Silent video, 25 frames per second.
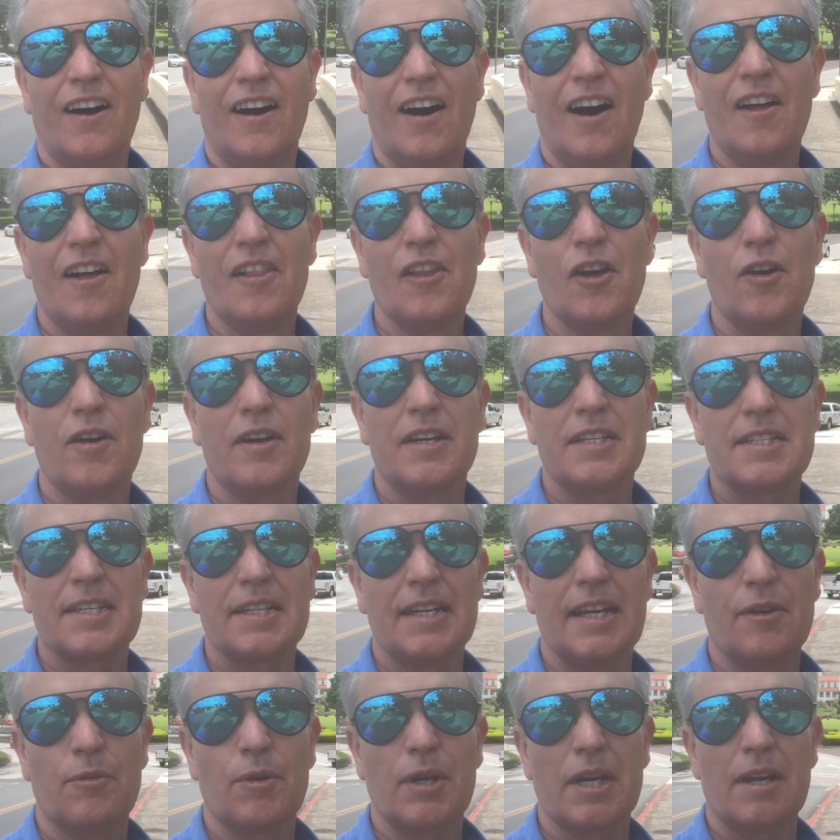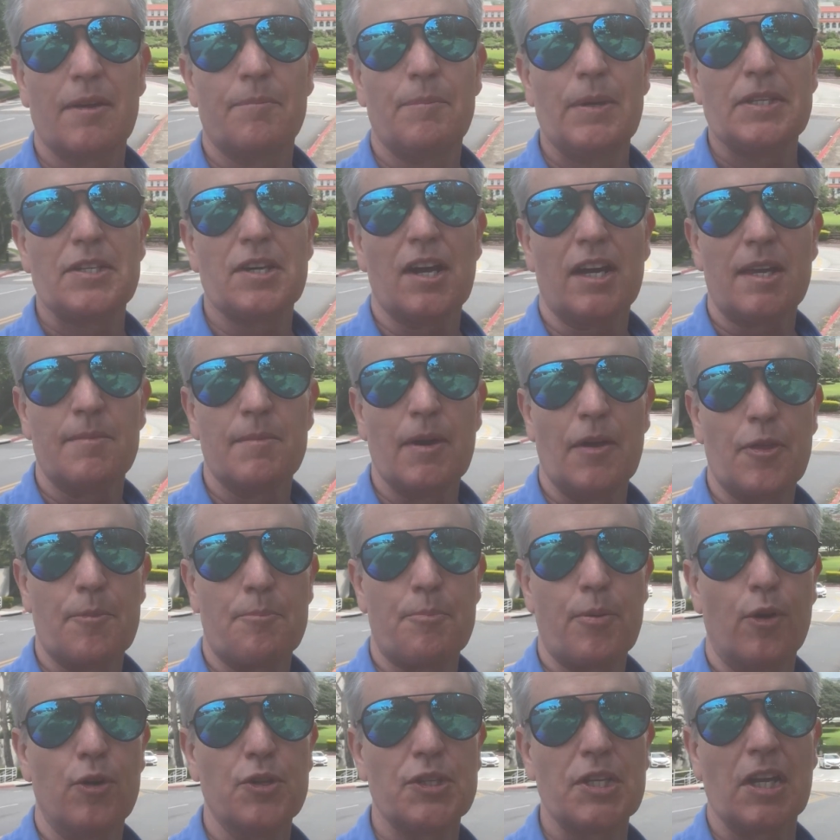Aloha, today we're going to be talking about the
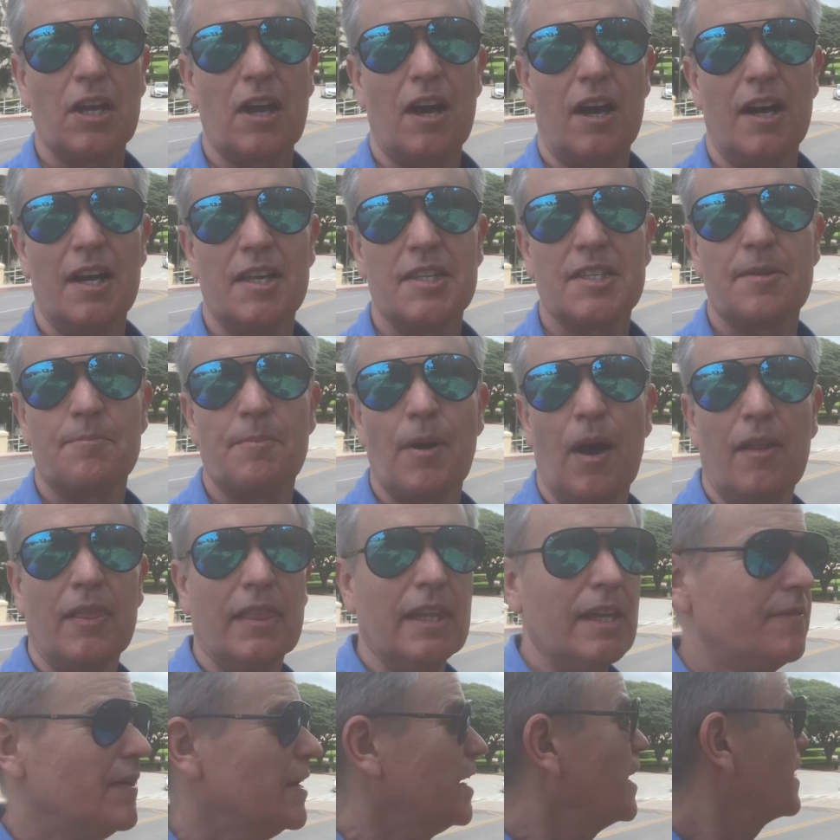pros and cons about living